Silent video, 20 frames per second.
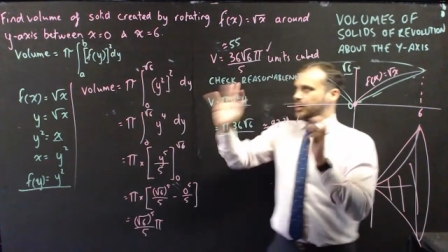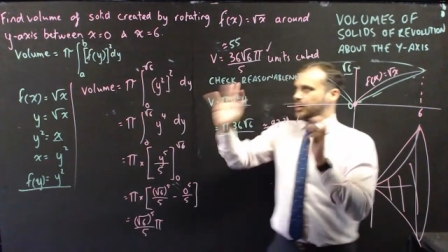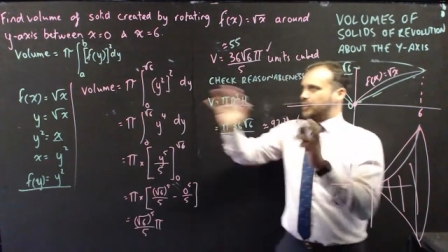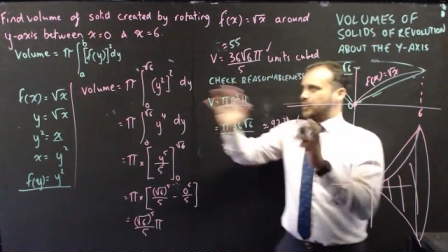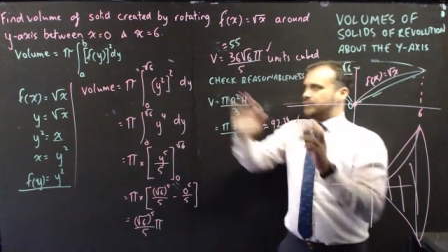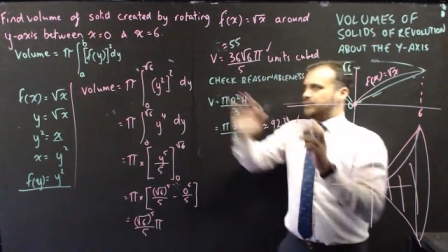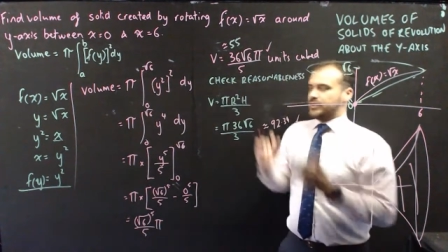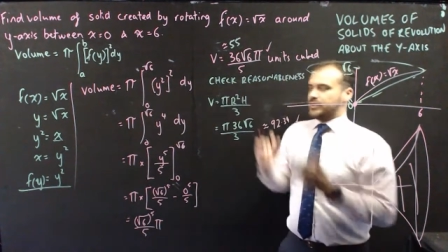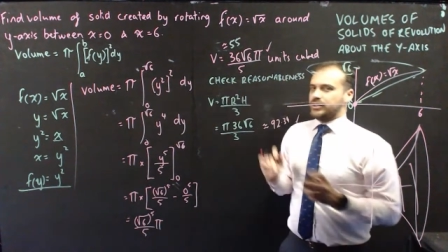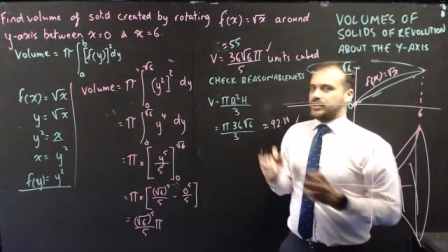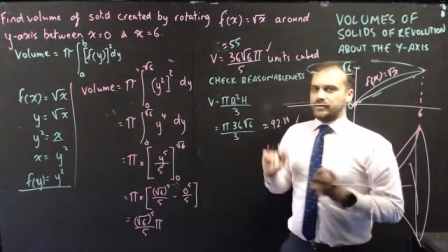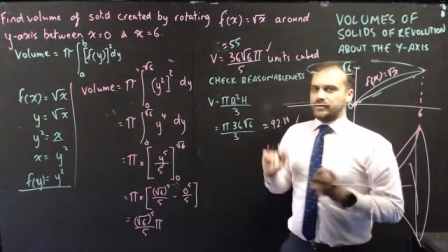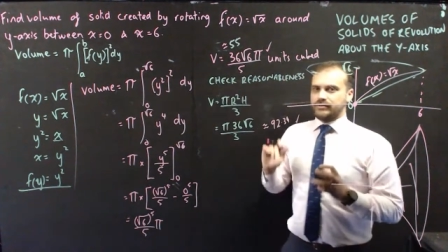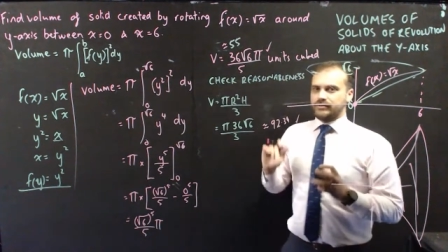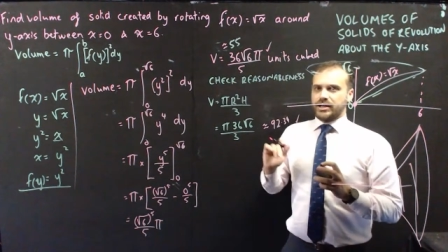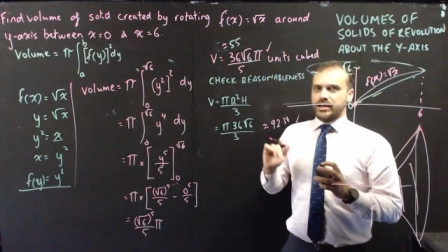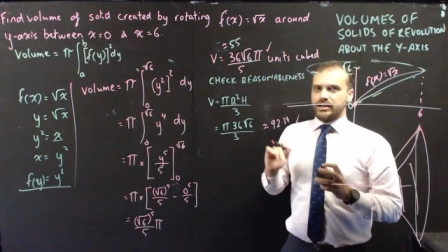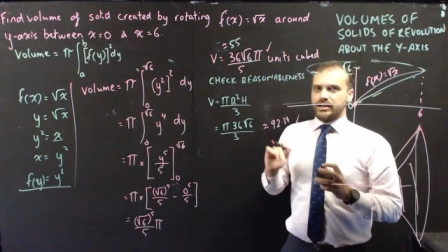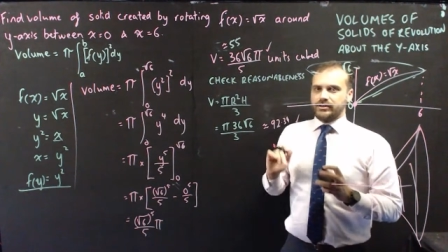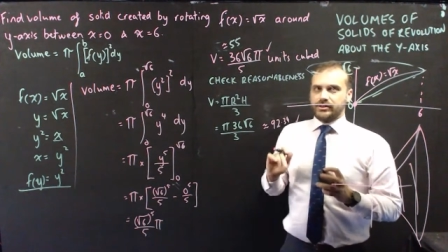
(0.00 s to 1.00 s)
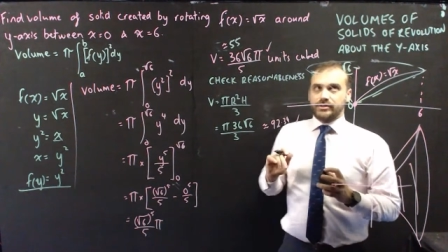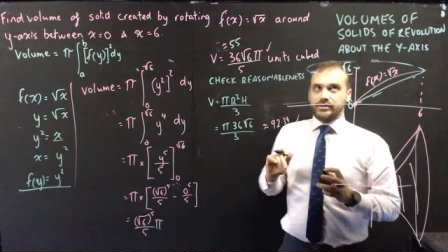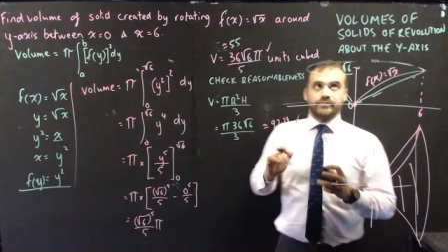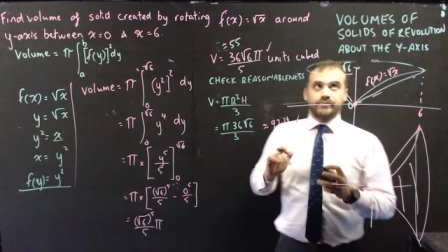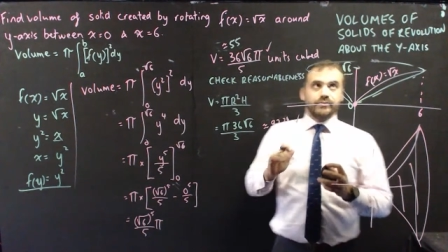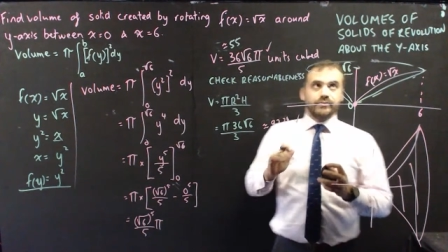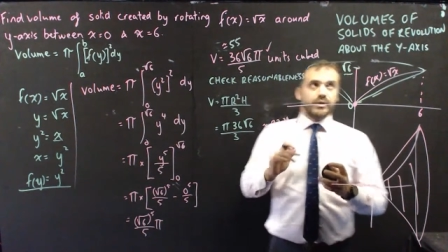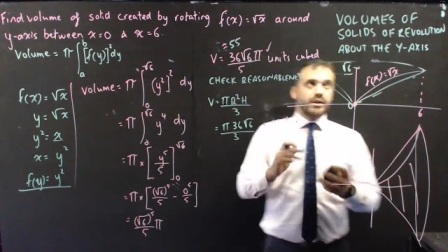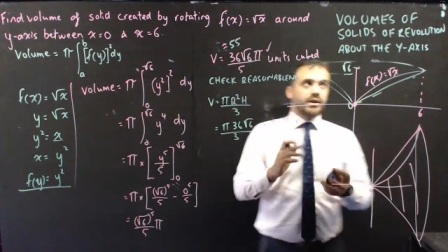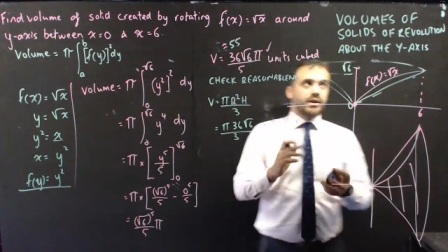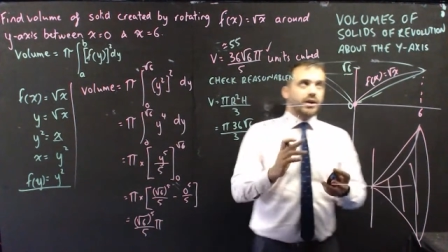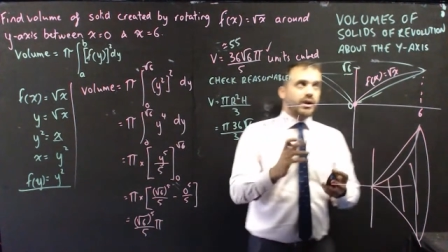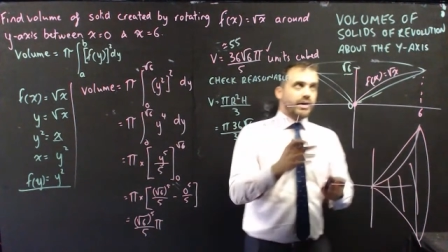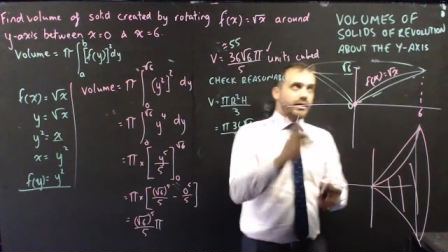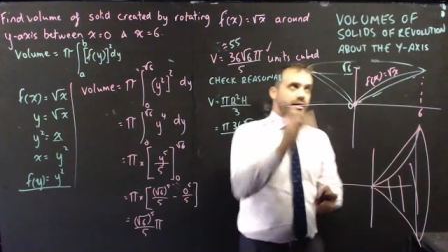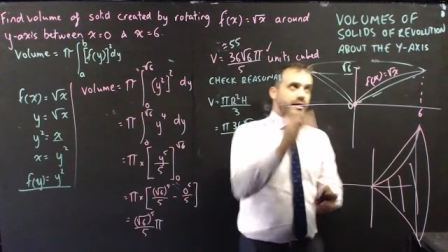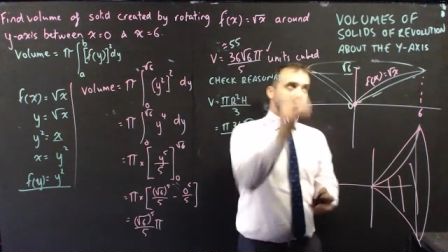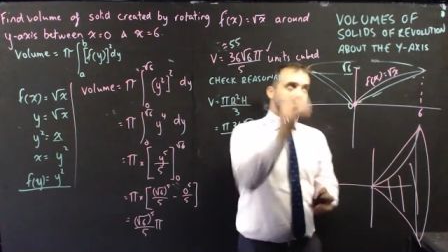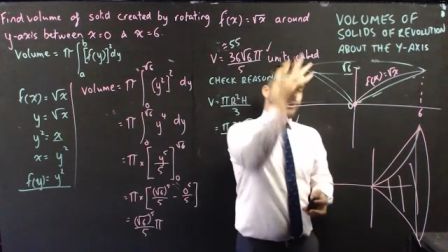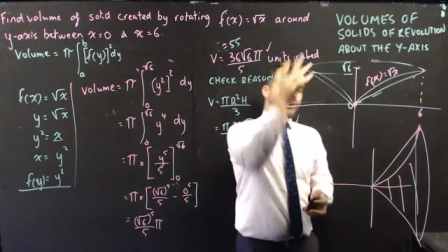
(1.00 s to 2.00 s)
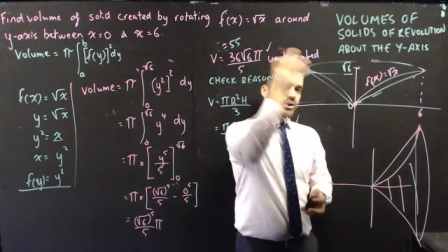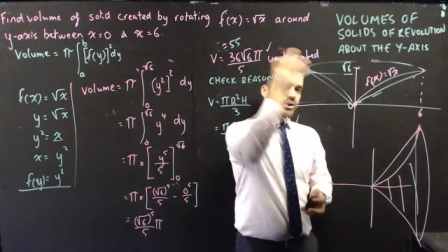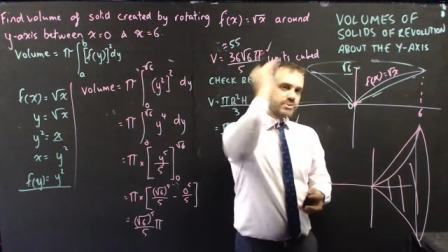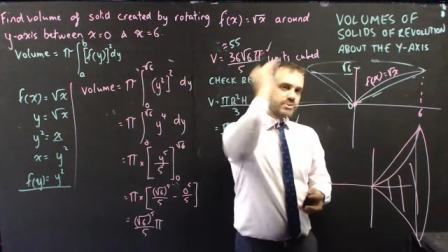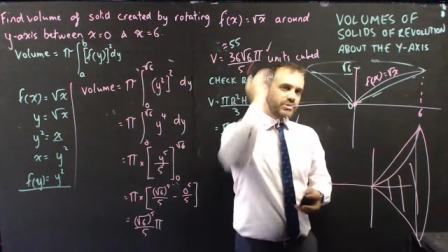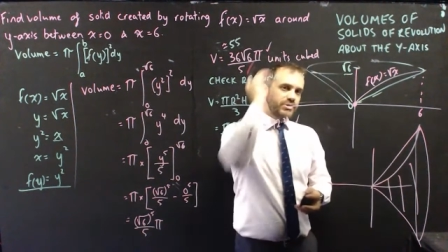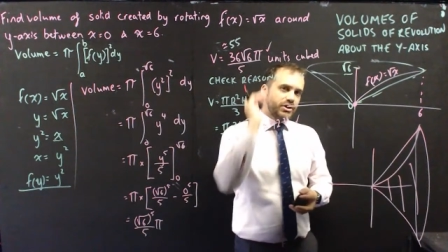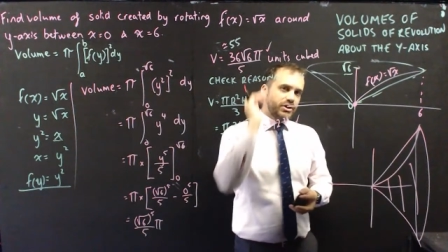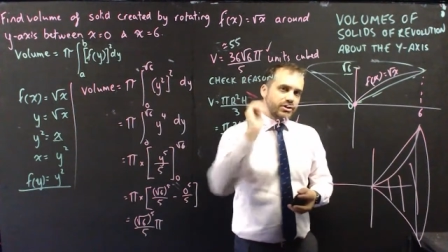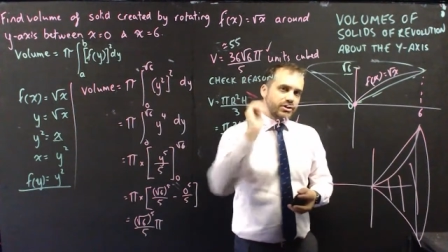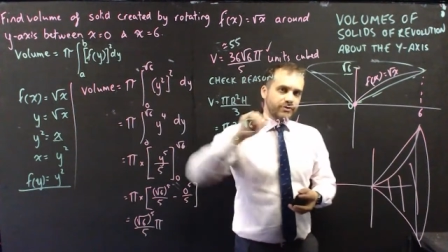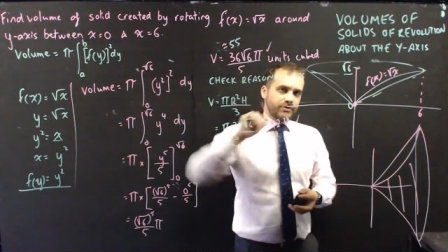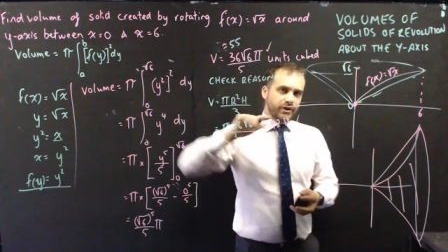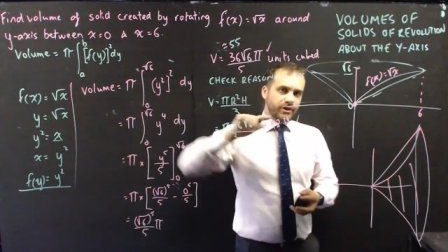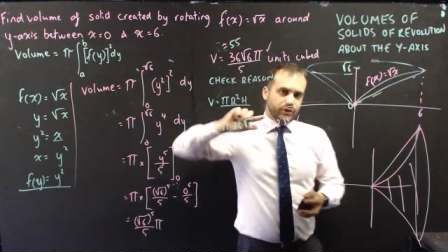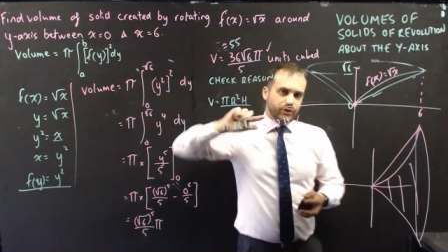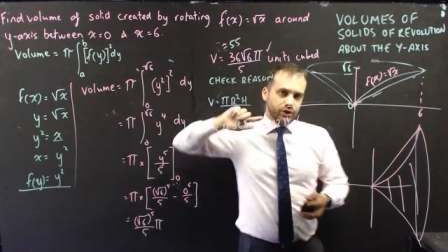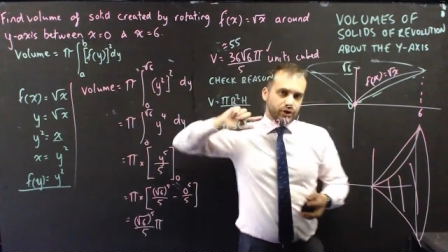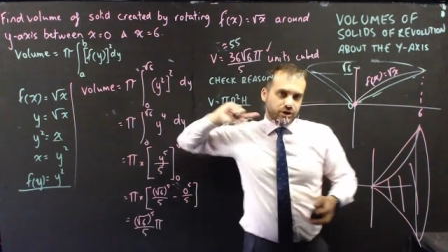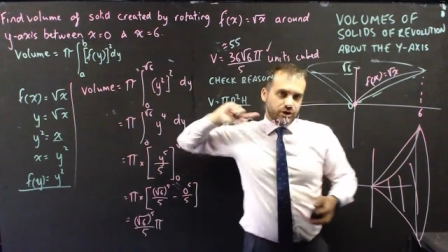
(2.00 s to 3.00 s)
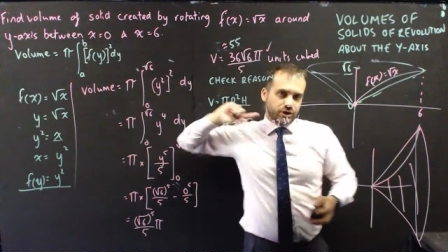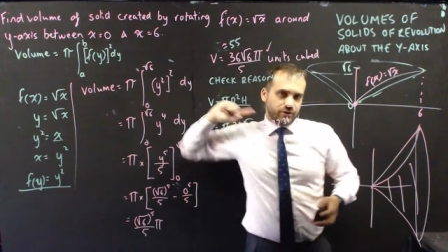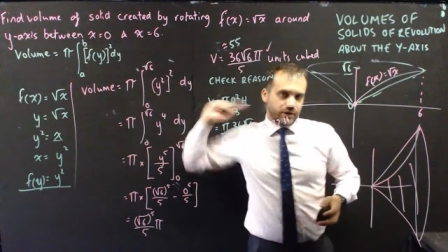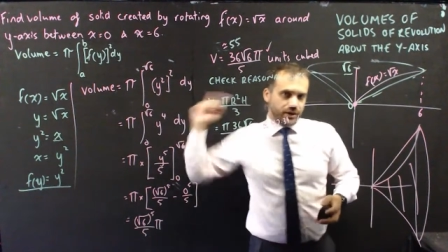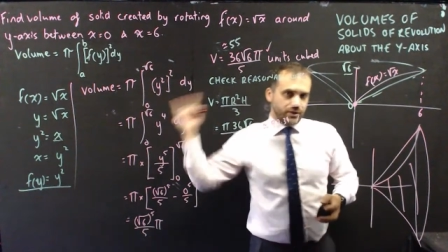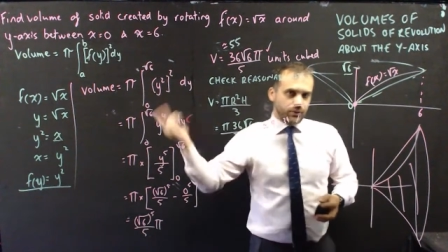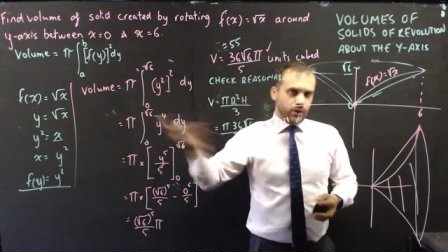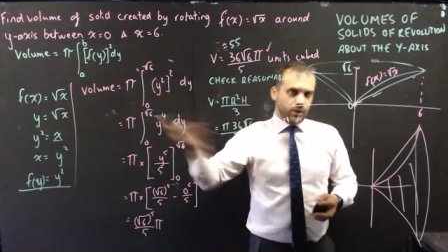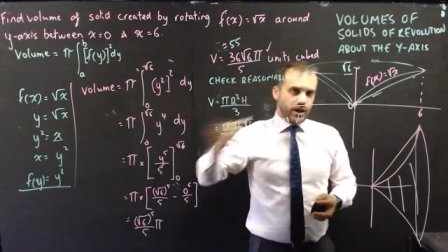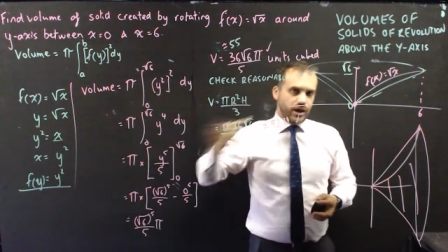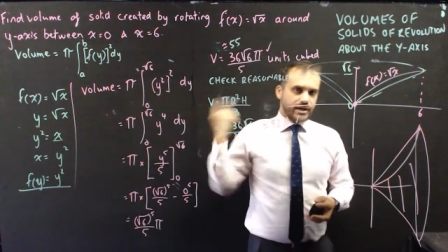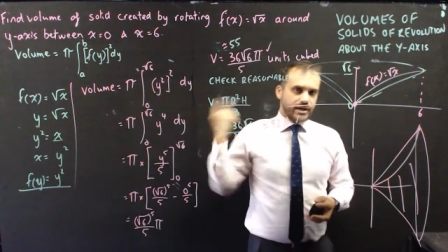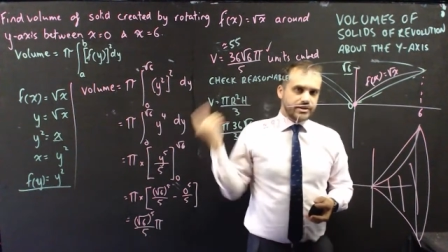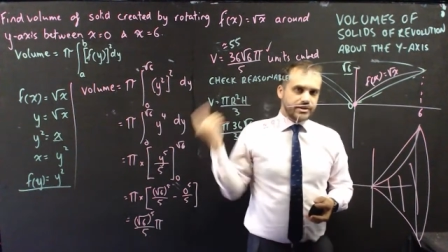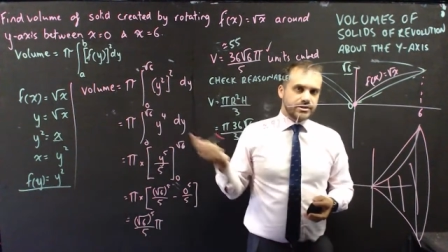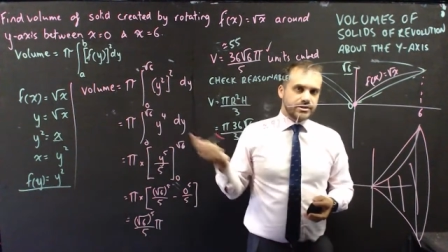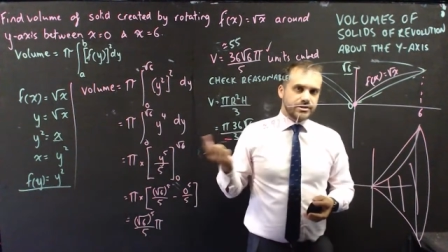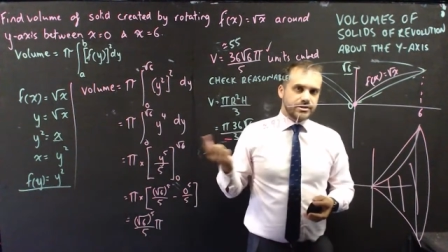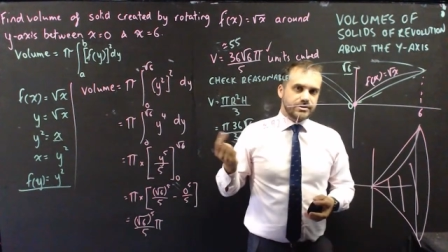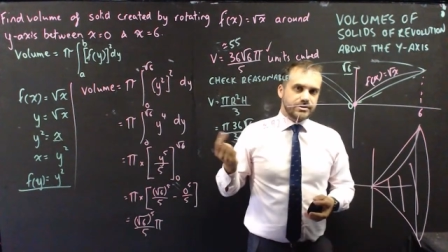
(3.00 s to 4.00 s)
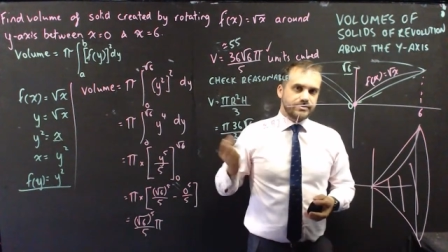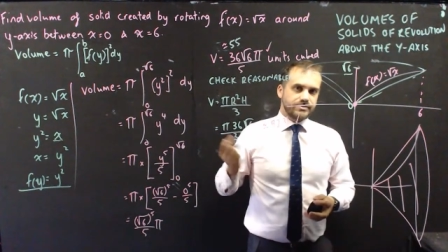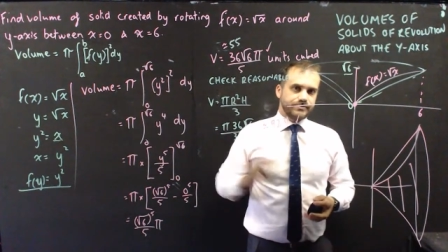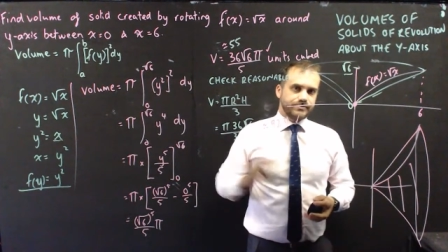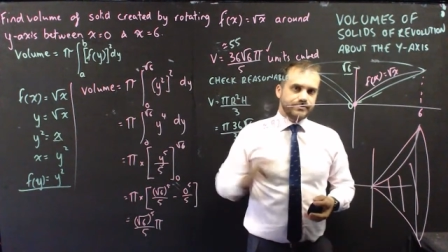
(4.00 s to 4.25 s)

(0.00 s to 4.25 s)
I feel like I've nailed it. Okay, that's volumes and solids of revolution around the y-axis.